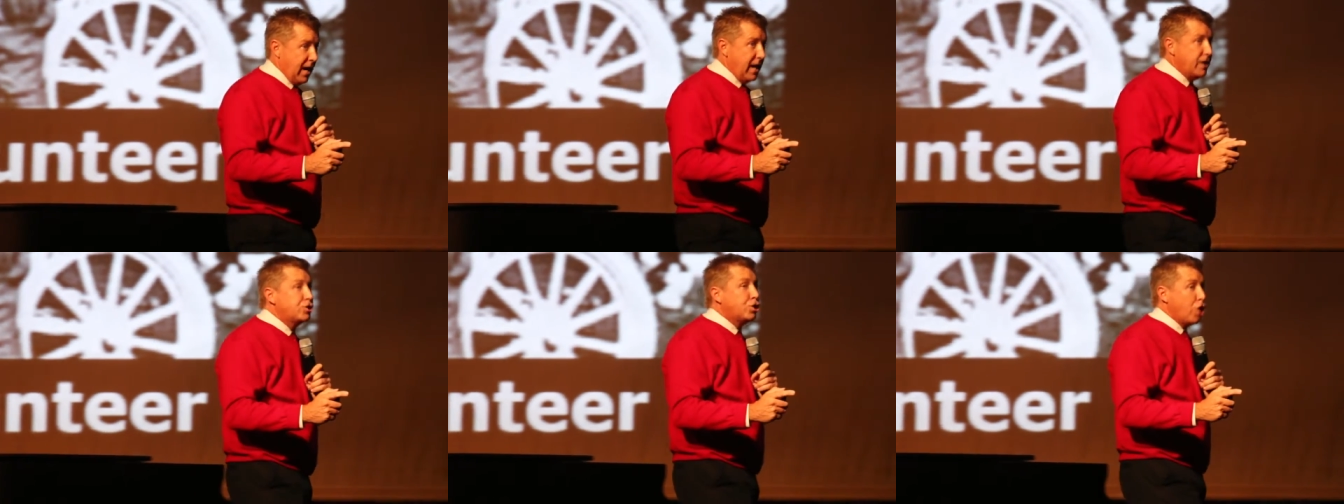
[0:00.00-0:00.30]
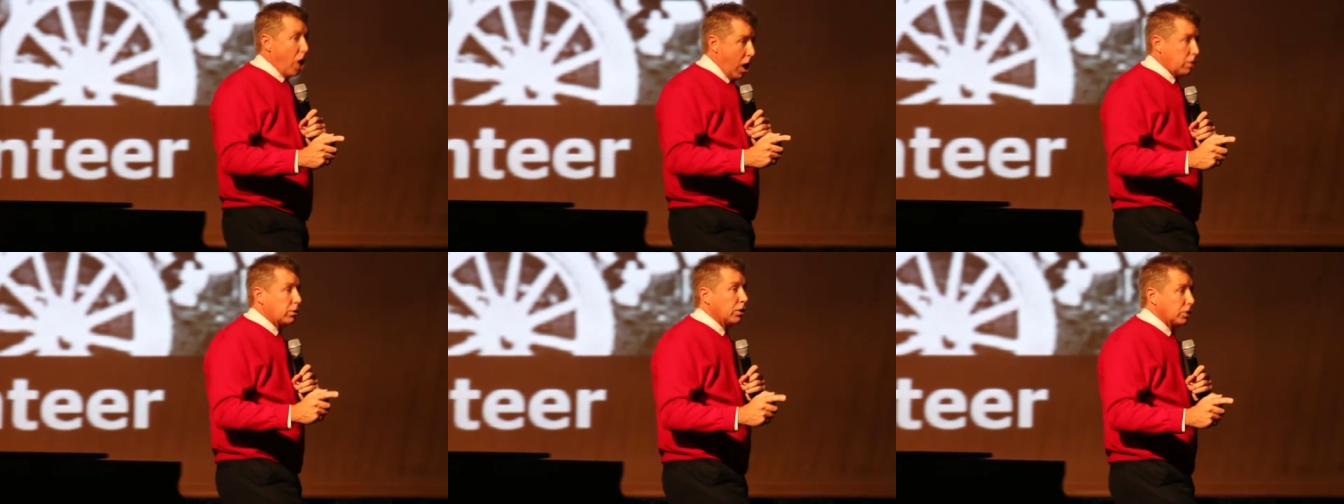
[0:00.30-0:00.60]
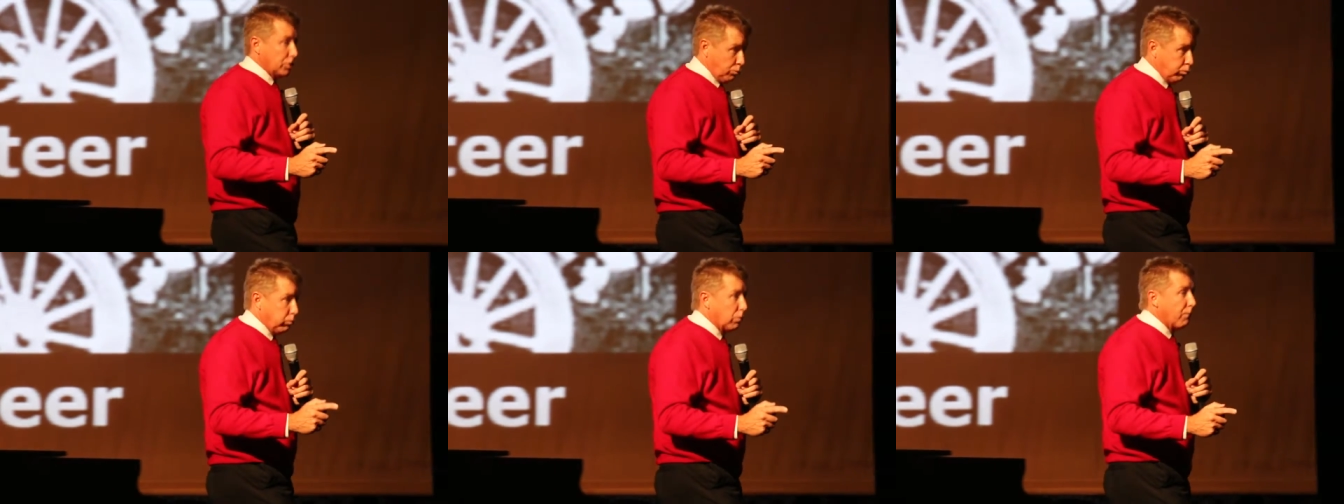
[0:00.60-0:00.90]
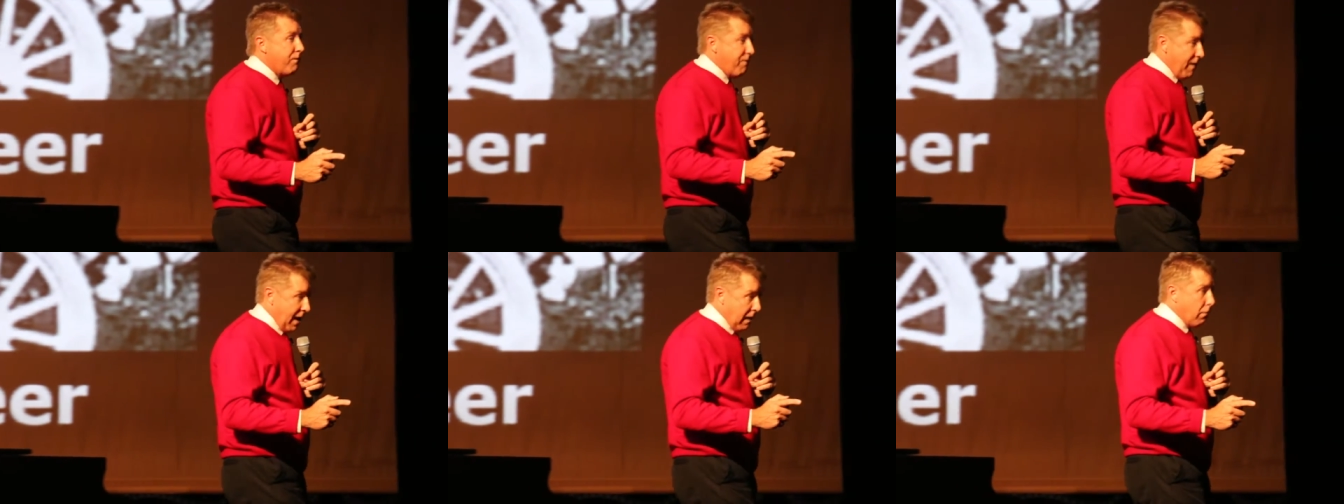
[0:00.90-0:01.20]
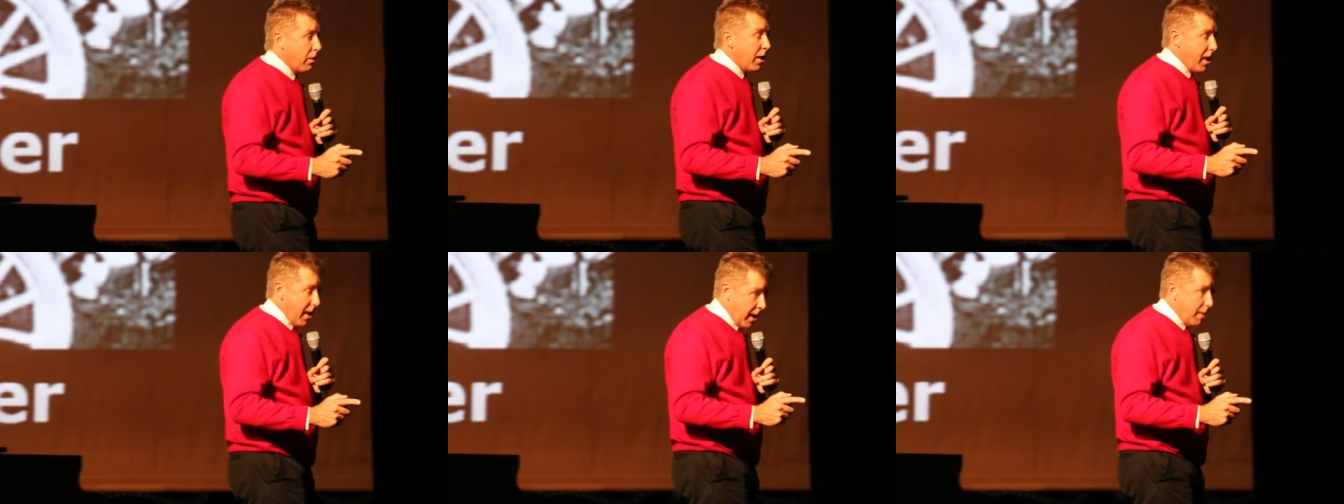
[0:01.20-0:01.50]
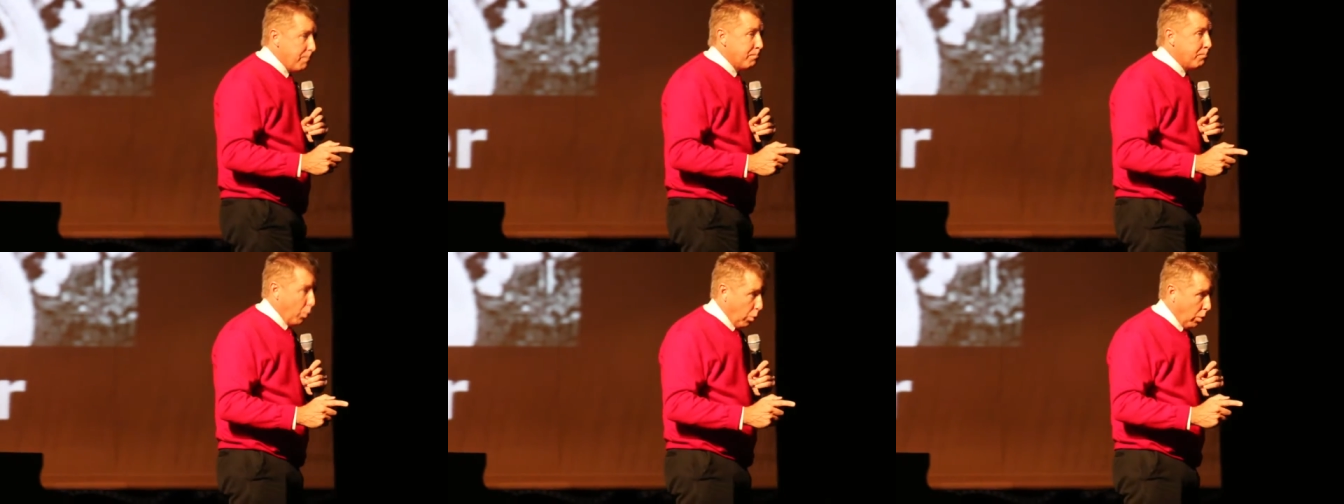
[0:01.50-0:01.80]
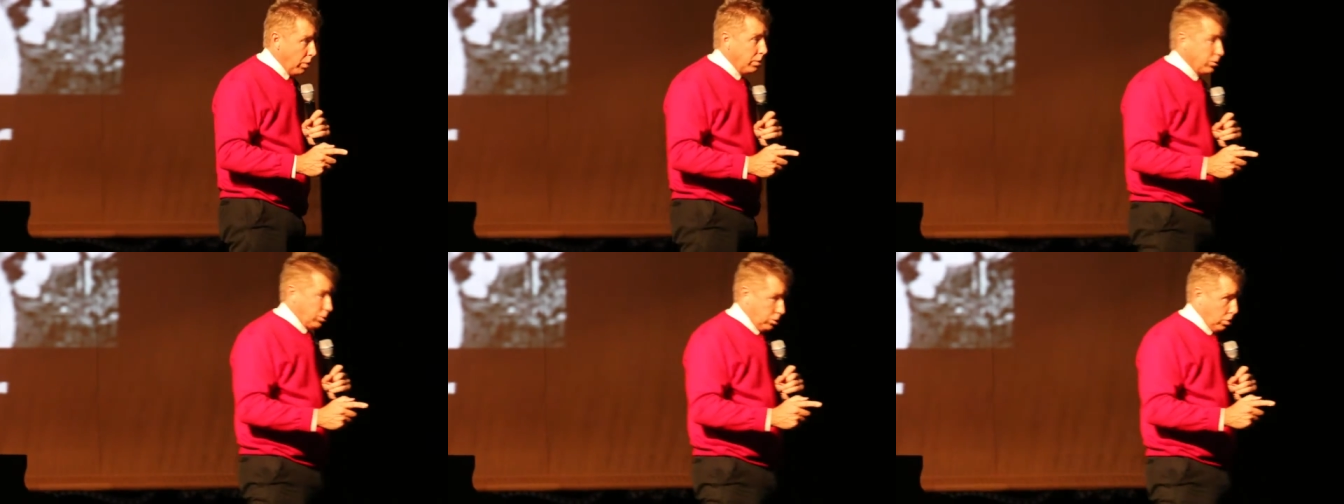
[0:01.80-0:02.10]
line, chocolates were very
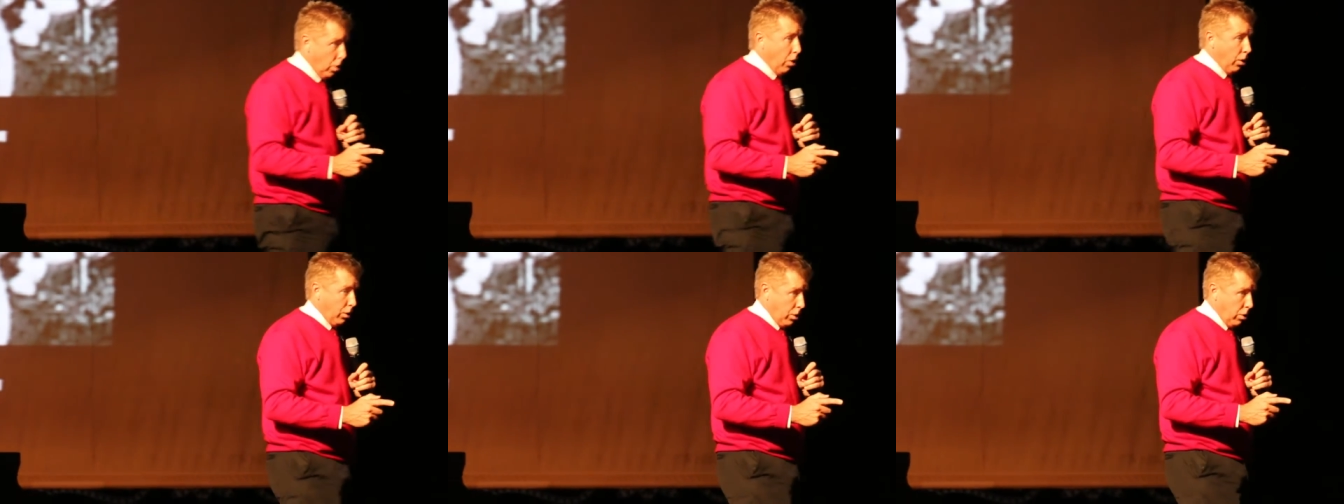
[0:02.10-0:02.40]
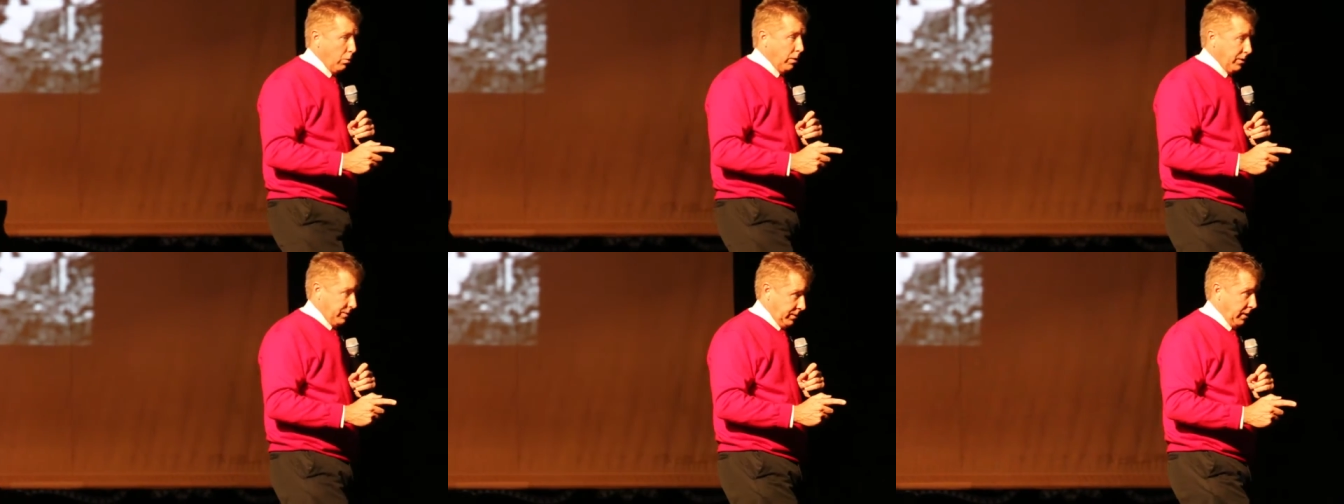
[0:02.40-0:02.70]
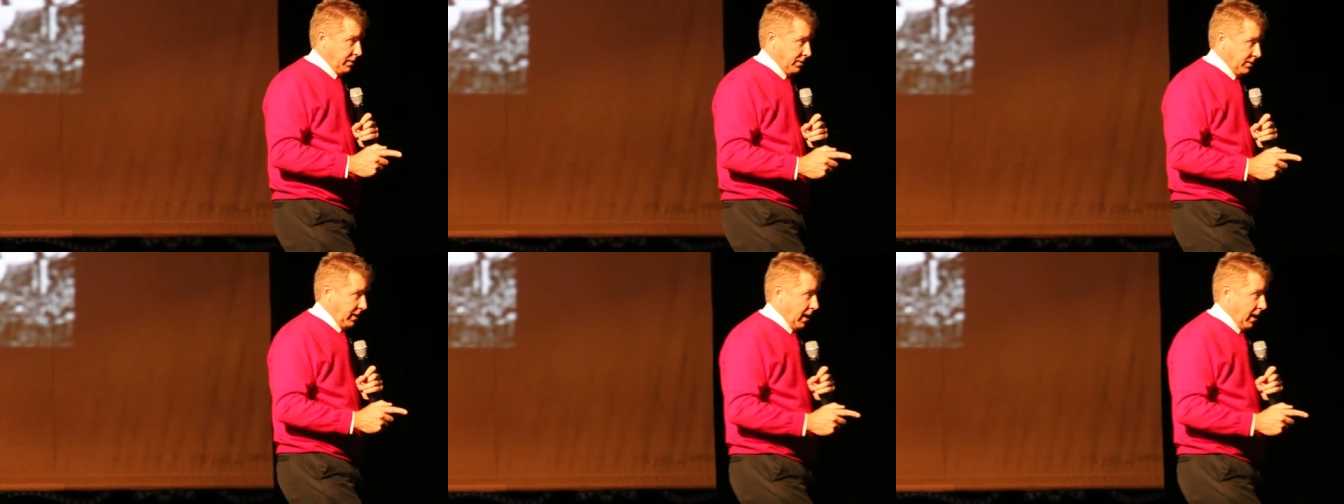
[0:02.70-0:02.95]
important cargo at that